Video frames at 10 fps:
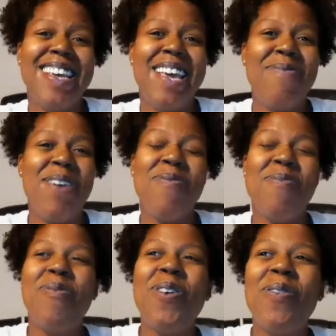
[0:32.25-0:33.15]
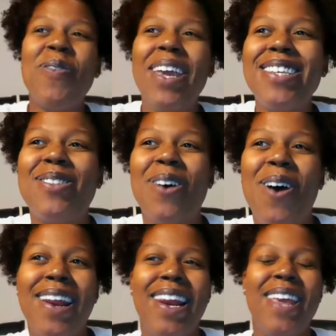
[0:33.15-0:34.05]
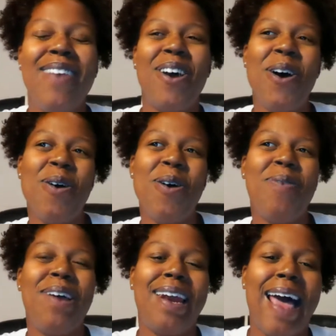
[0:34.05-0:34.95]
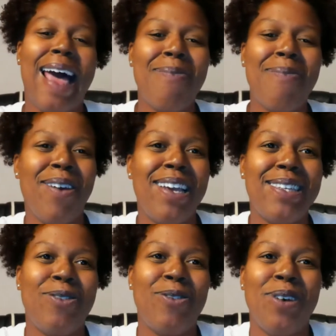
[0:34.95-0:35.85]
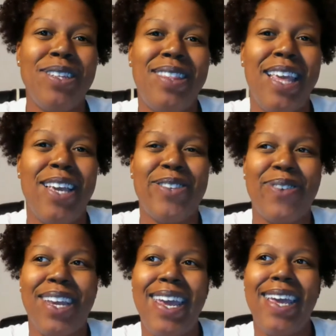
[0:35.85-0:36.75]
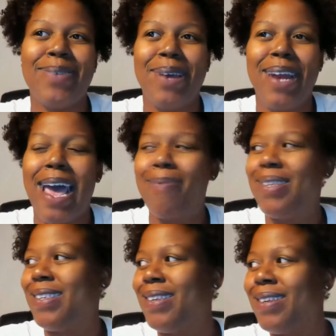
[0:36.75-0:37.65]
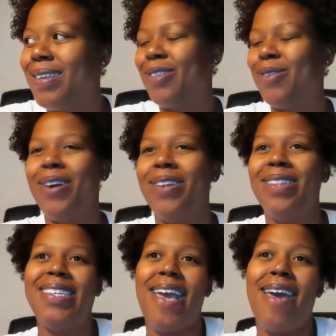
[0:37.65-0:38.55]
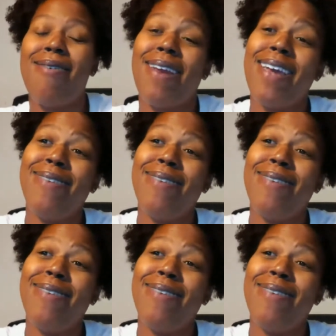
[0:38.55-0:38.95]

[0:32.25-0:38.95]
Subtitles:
Even before we get started, even the Homewood Library is doing things for kids without starting this Saturday.